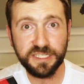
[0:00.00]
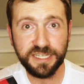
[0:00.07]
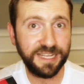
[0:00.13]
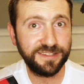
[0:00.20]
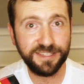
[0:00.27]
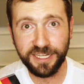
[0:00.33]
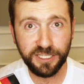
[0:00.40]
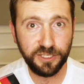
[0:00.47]

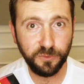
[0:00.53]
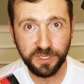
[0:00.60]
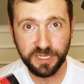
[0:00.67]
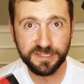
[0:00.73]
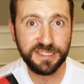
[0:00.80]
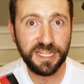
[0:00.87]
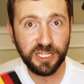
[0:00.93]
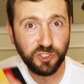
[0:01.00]
cut
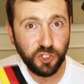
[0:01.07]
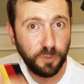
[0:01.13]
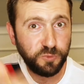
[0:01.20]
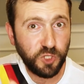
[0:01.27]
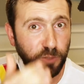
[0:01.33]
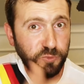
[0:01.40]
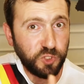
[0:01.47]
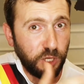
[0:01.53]
anyways, not chop,
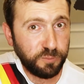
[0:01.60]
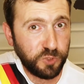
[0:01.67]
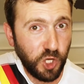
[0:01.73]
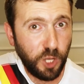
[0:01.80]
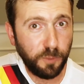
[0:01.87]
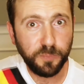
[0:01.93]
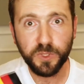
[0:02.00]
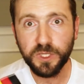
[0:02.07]
chop, chop,
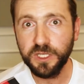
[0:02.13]
chop.